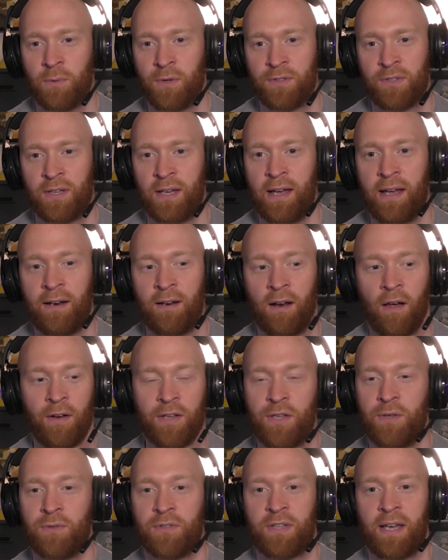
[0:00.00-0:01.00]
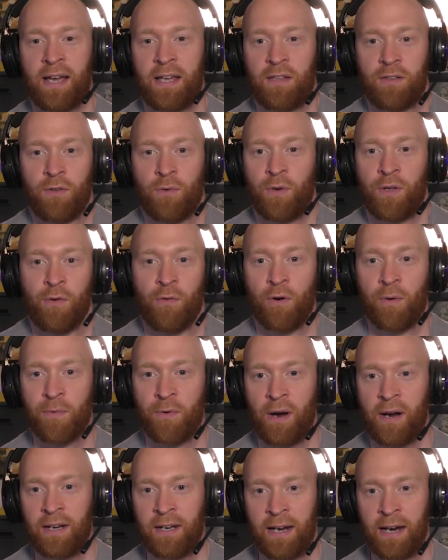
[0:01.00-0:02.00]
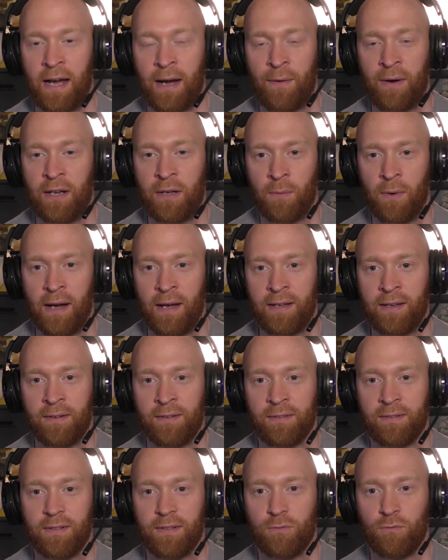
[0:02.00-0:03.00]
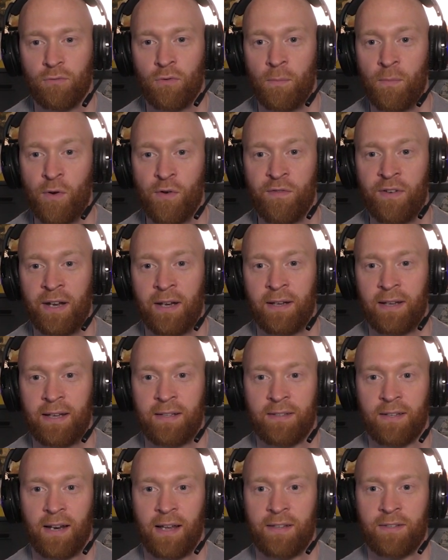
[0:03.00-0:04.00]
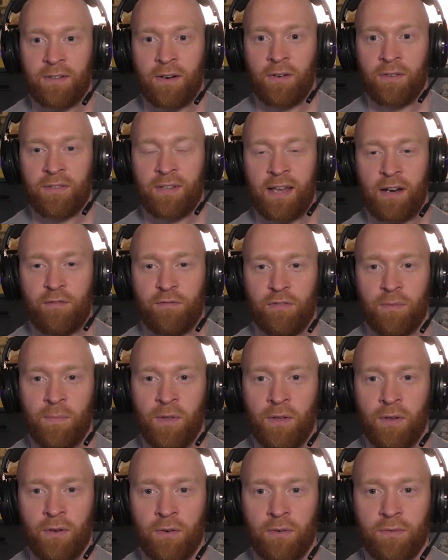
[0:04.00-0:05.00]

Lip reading: was it? And like you say, you're upgrading now anyway and removing interlaced content from your...